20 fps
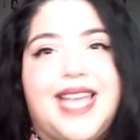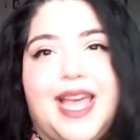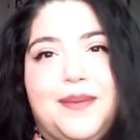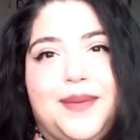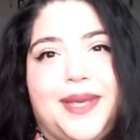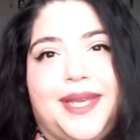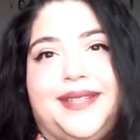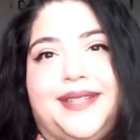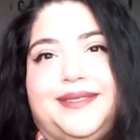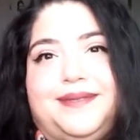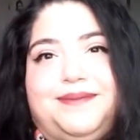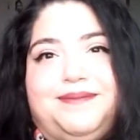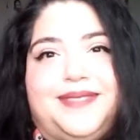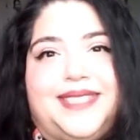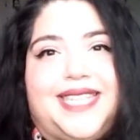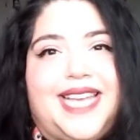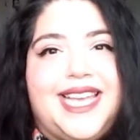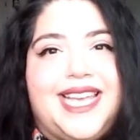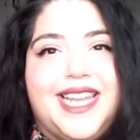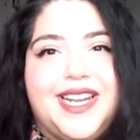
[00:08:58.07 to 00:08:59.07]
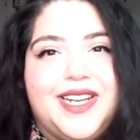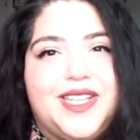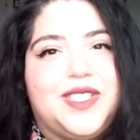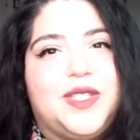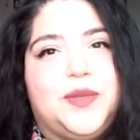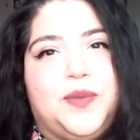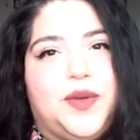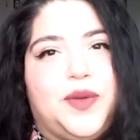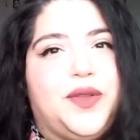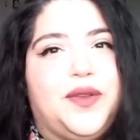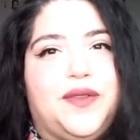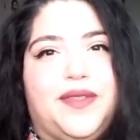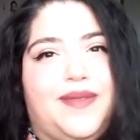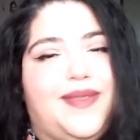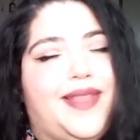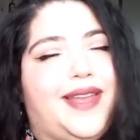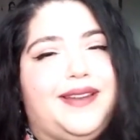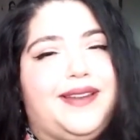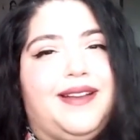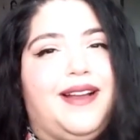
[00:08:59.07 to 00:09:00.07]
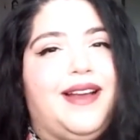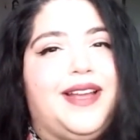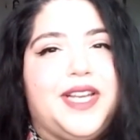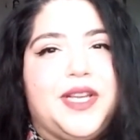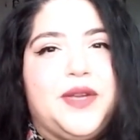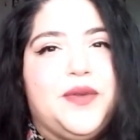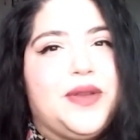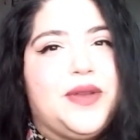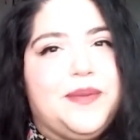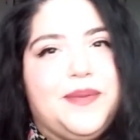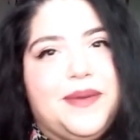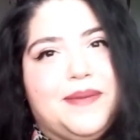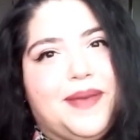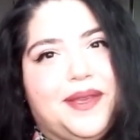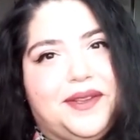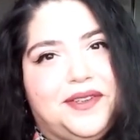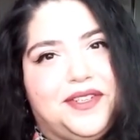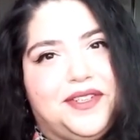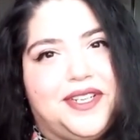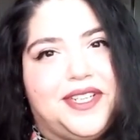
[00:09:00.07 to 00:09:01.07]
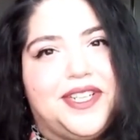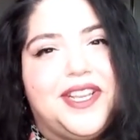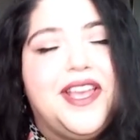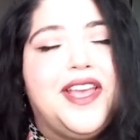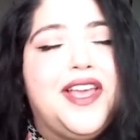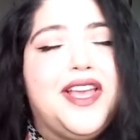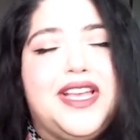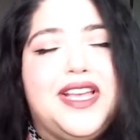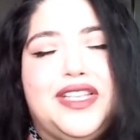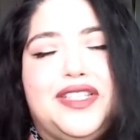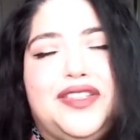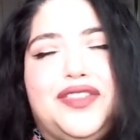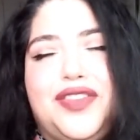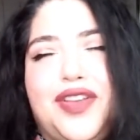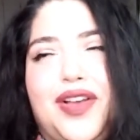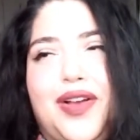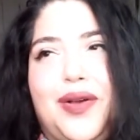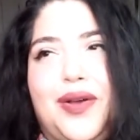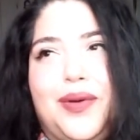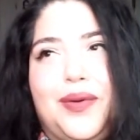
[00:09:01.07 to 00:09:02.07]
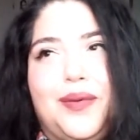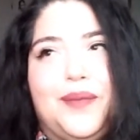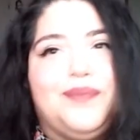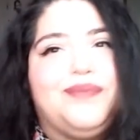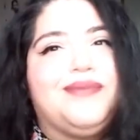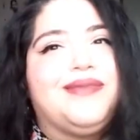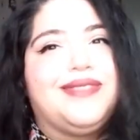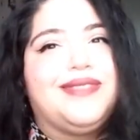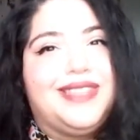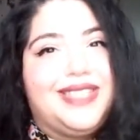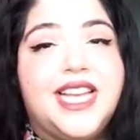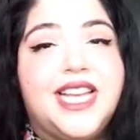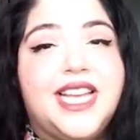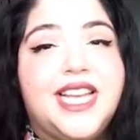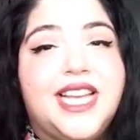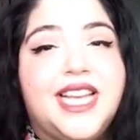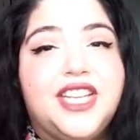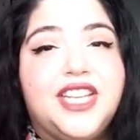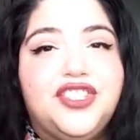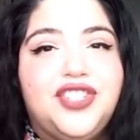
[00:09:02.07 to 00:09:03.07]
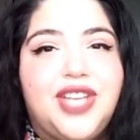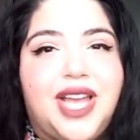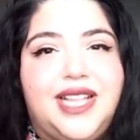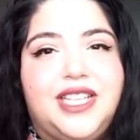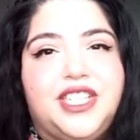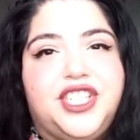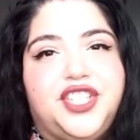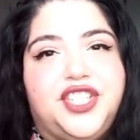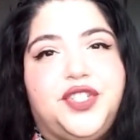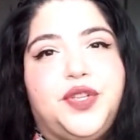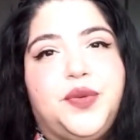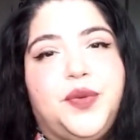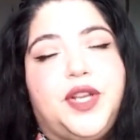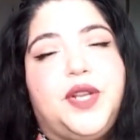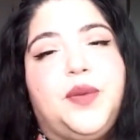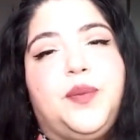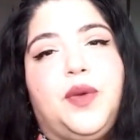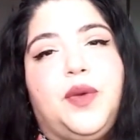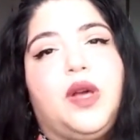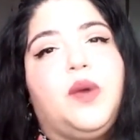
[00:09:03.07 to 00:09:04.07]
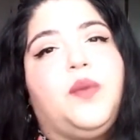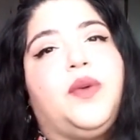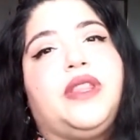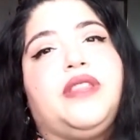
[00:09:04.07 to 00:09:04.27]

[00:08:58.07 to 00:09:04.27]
I mean, you can't get any spookier than that gaudy, creepy mansion. So the next challenge is to read a book